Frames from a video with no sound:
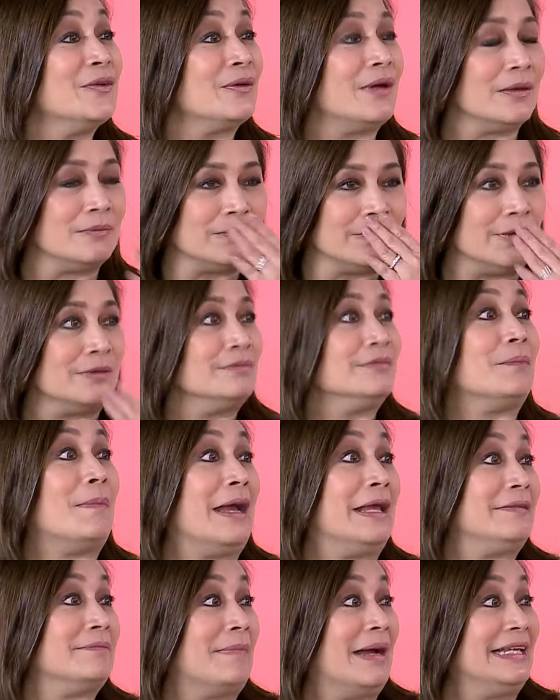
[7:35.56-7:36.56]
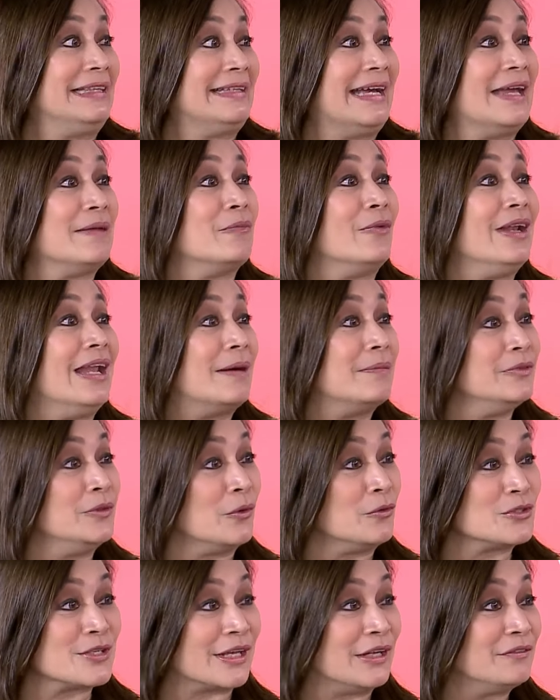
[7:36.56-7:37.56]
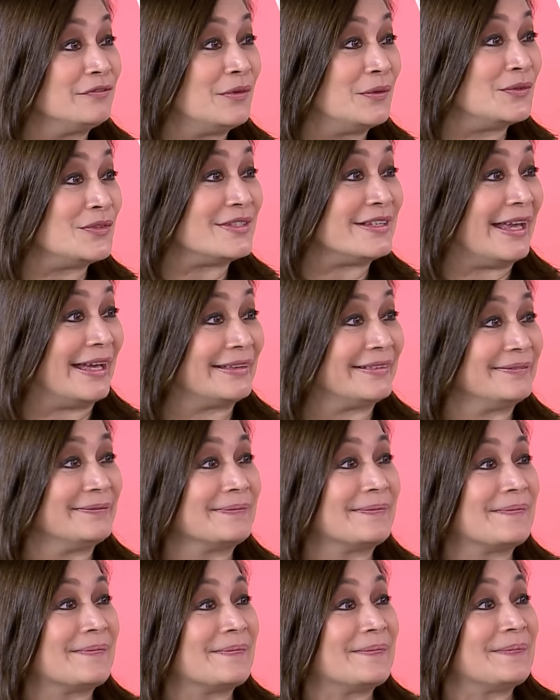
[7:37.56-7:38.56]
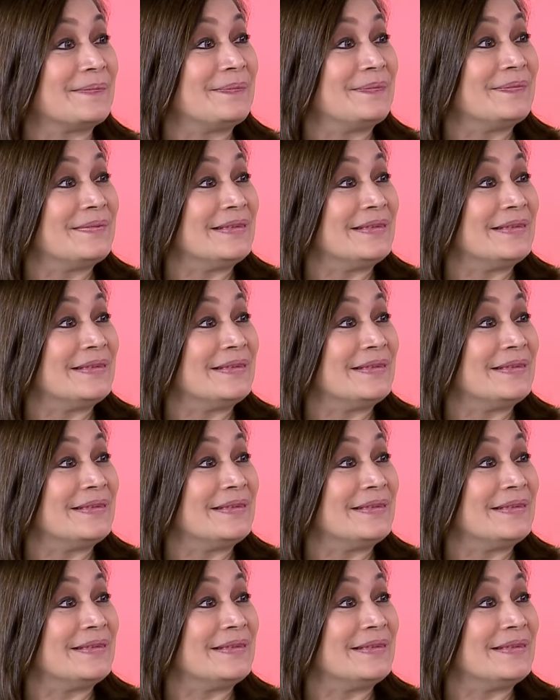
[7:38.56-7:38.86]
no, well, my time, wala, no cell phones yet. Yes.